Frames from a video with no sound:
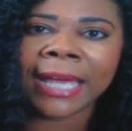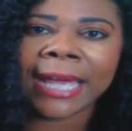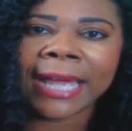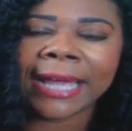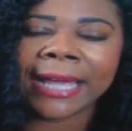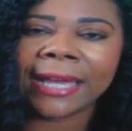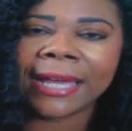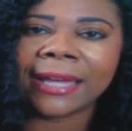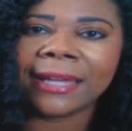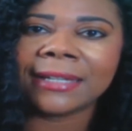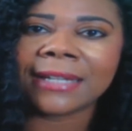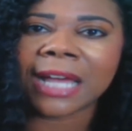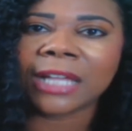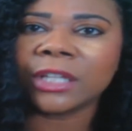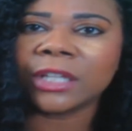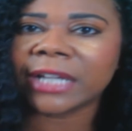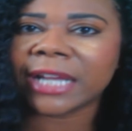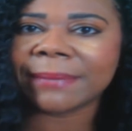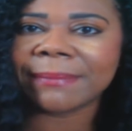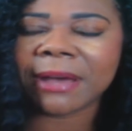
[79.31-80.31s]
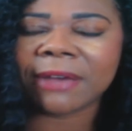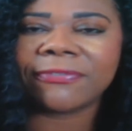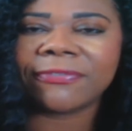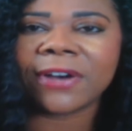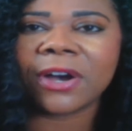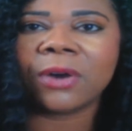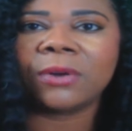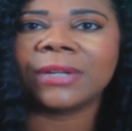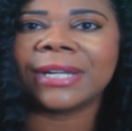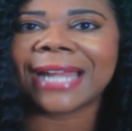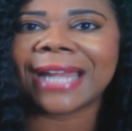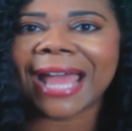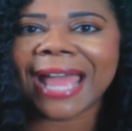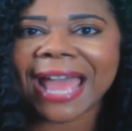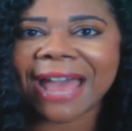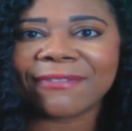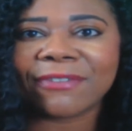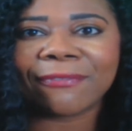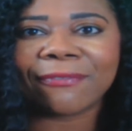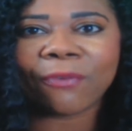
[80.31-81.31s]
And I look at my phone and I
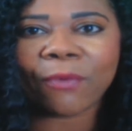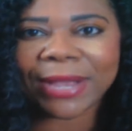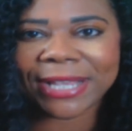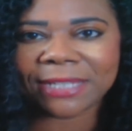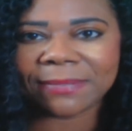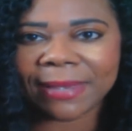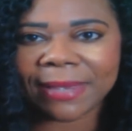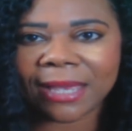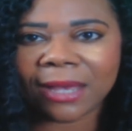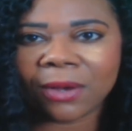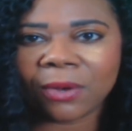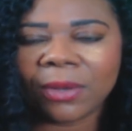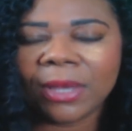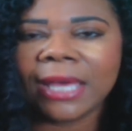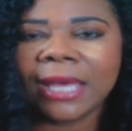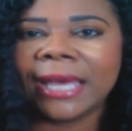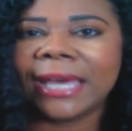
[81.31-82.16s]
have a voicemail.